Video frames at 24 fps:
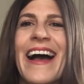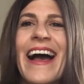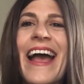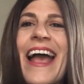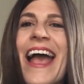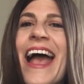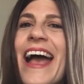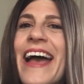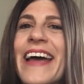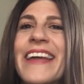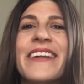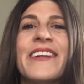I
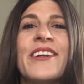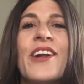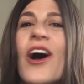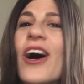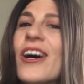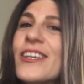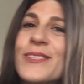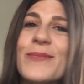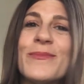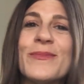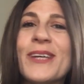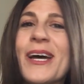had an
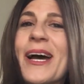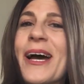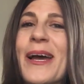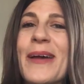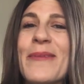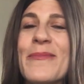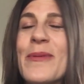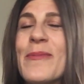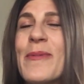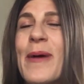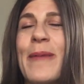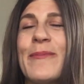awesome
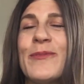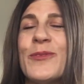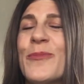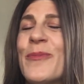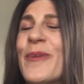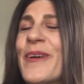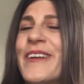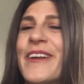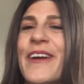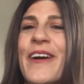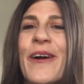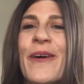time at Mom
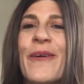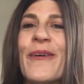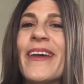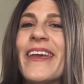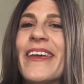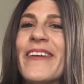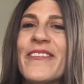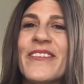2.0.